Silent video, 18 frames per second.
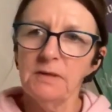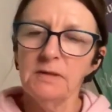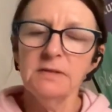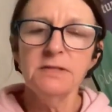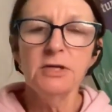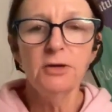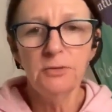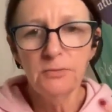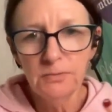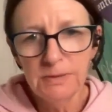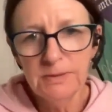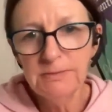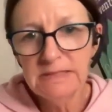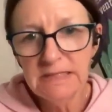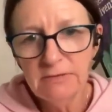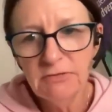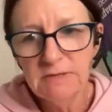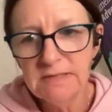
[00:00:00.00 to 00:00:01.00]
So we
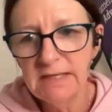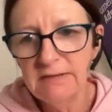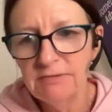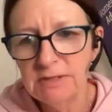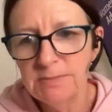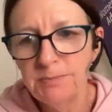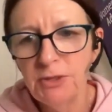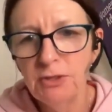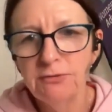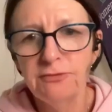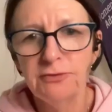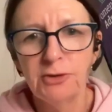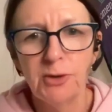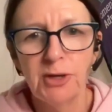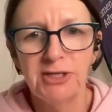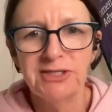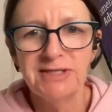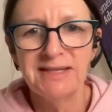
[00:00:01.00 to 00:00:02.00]
did receive this beautiful
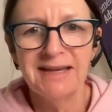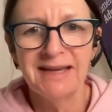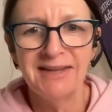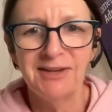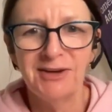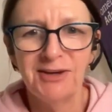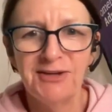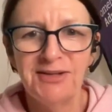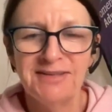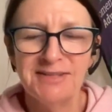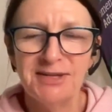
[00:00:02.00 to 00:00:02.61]
quote today, though.